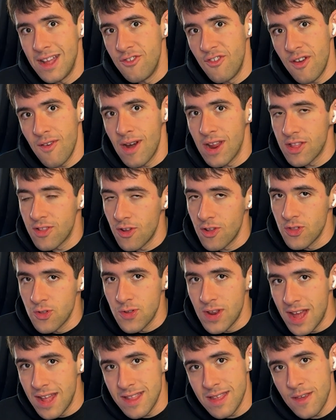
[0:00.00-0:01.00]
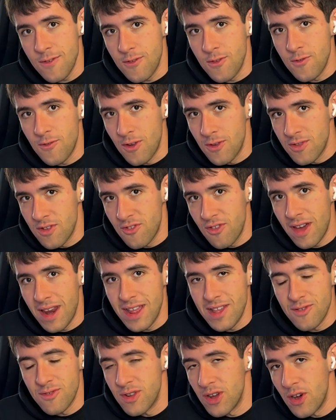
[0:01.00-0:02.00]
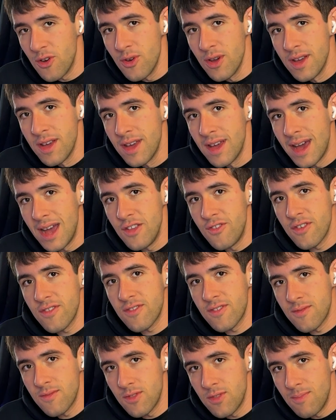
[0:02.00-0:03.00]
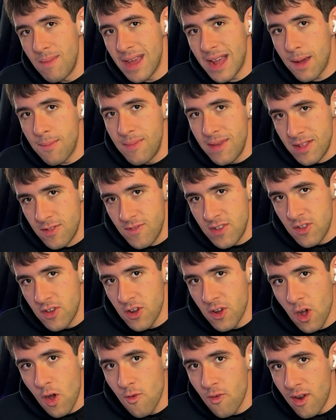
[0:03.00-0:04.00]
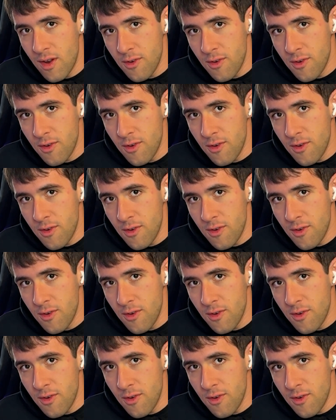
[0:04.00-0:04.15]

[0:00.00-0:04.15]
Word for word: I generally don't do that. If you follow the channel, you know, I just make a build video and cover